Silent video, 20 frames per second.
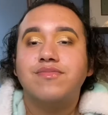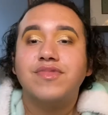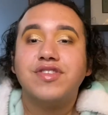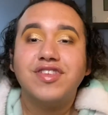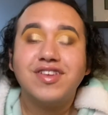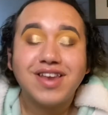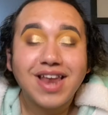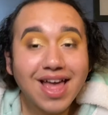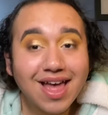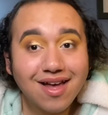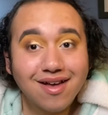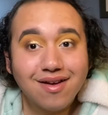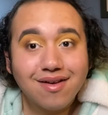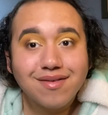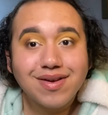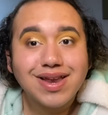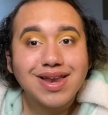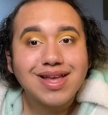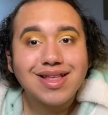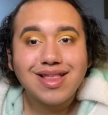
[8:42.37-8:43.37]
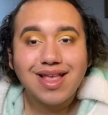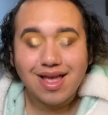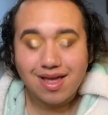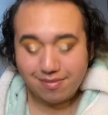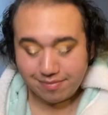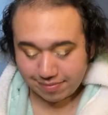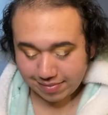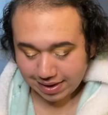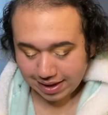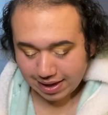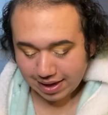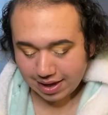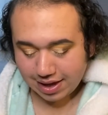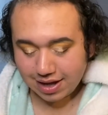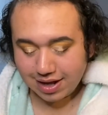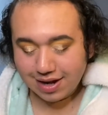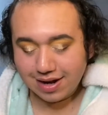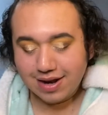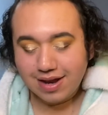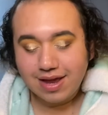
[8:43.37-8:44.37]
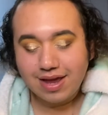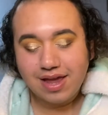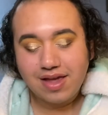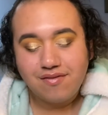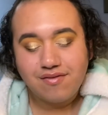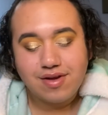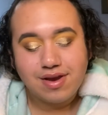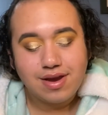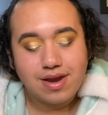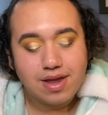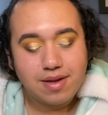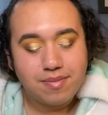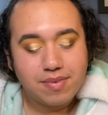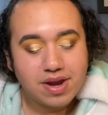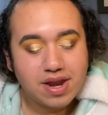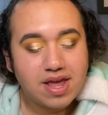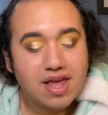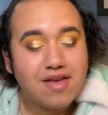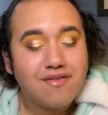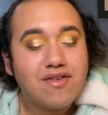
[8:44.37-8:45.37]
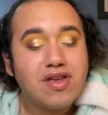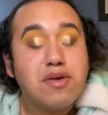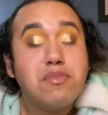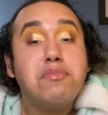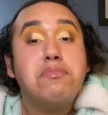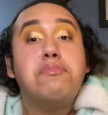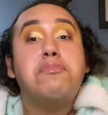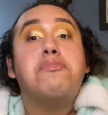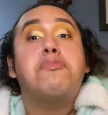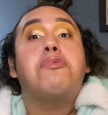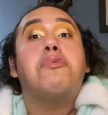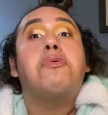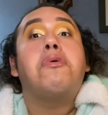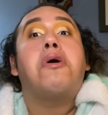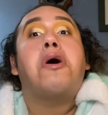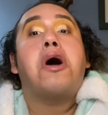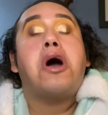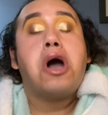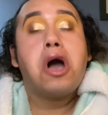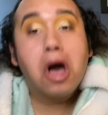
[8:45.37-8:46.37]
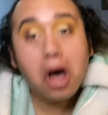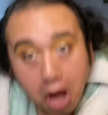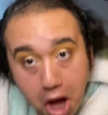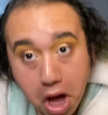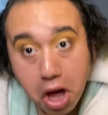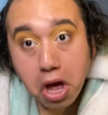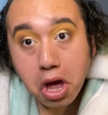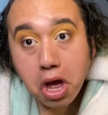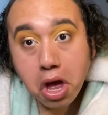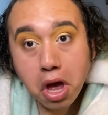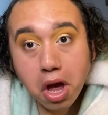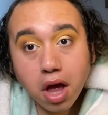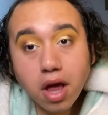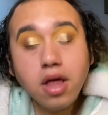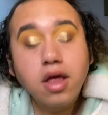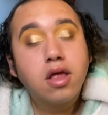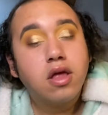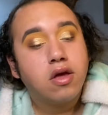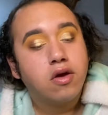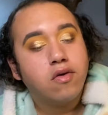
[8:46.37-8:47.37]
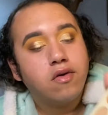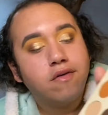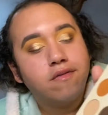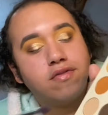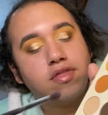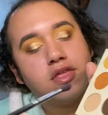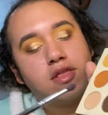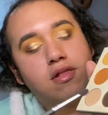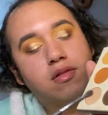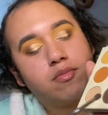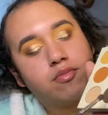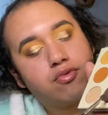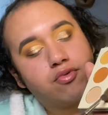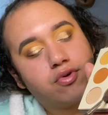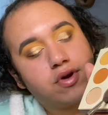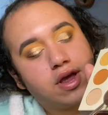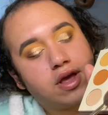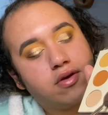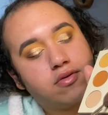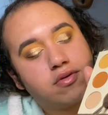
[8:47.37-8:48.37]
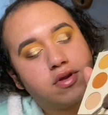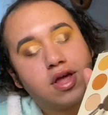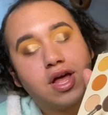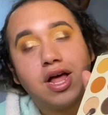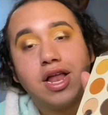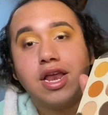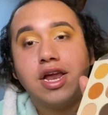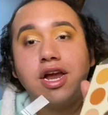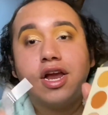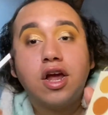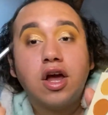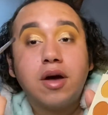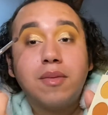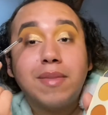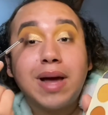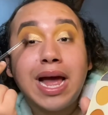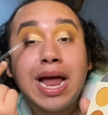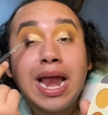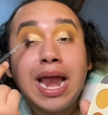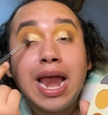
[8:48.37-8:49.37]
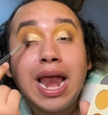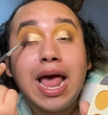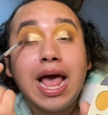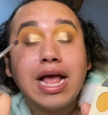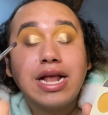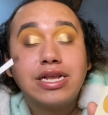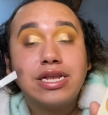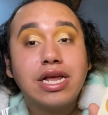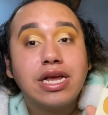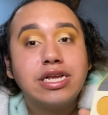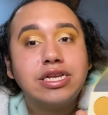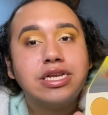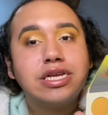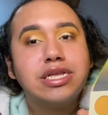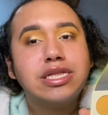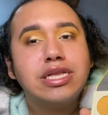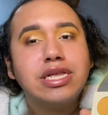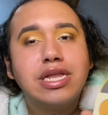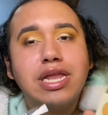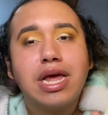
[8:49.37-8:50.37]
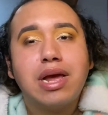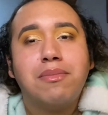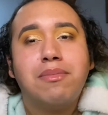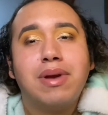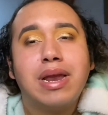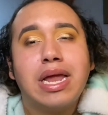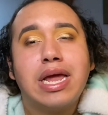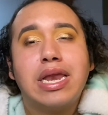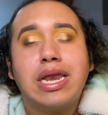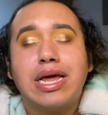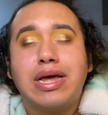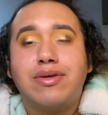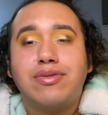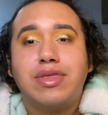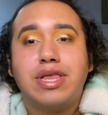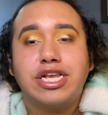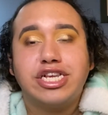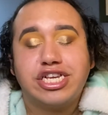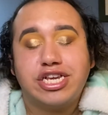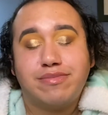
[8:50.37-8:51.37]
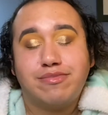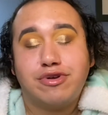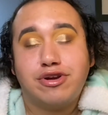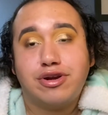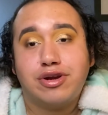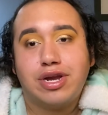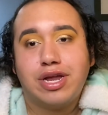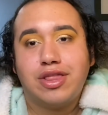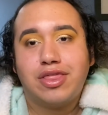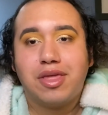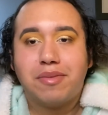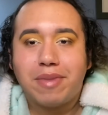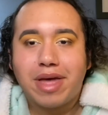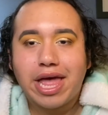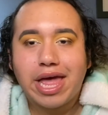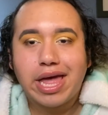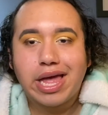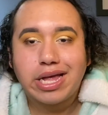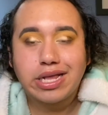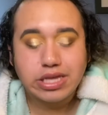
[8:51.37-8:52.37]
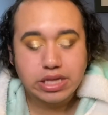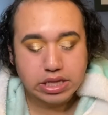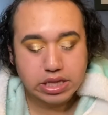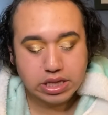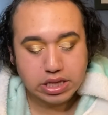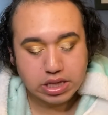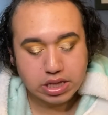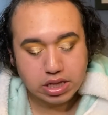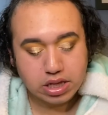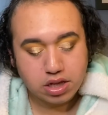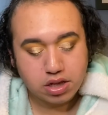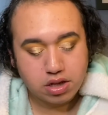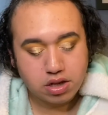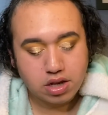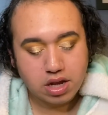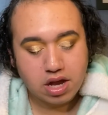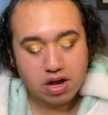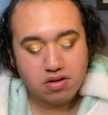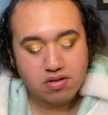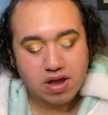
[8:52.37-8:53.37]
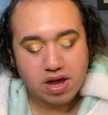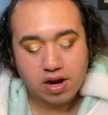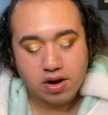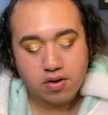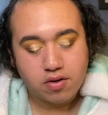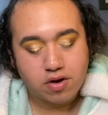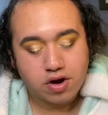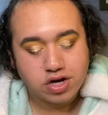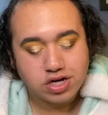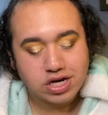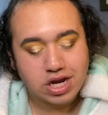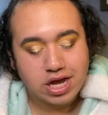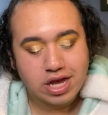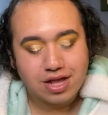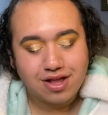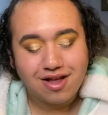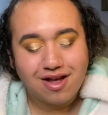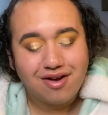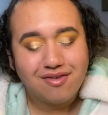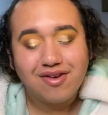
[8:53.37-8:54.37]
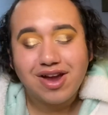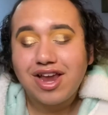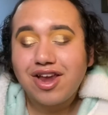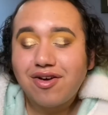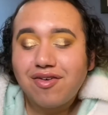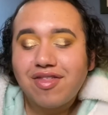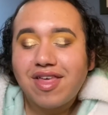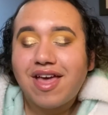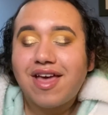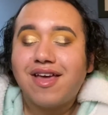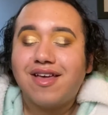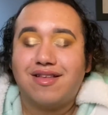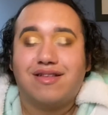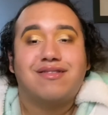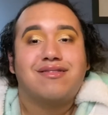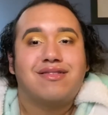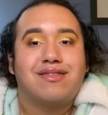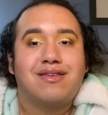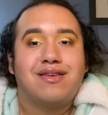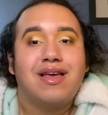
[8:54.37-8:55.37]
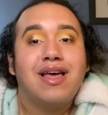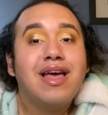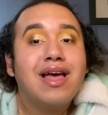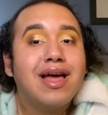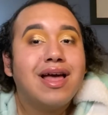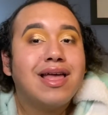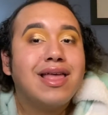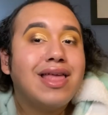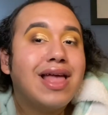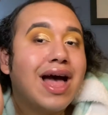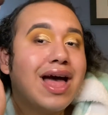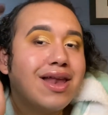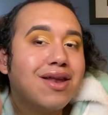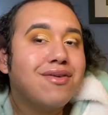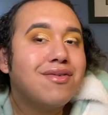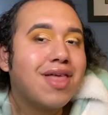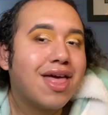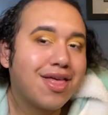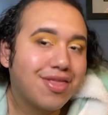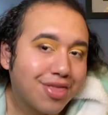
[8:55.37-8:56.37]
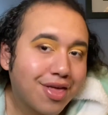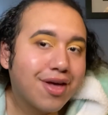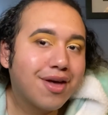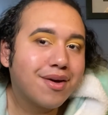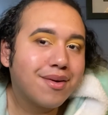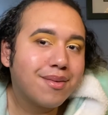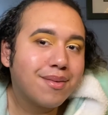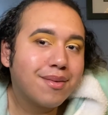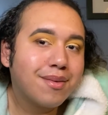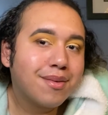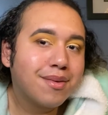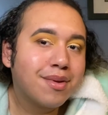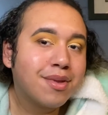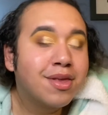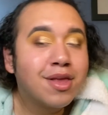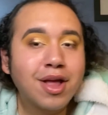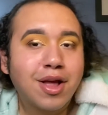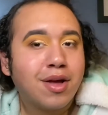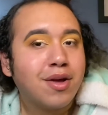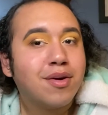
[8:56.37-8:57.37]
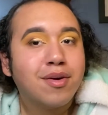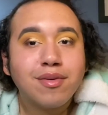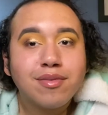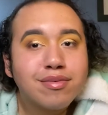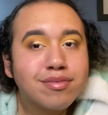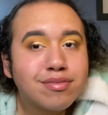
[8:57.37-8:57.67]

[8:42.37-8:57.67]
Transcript: So now I'm gonna attempt to even deepen it even more with this brown color on my lash line, just to like blend out the shimmer and the mattes. I don't like no harsh lines. Y'all already know that. Y'all know that though. So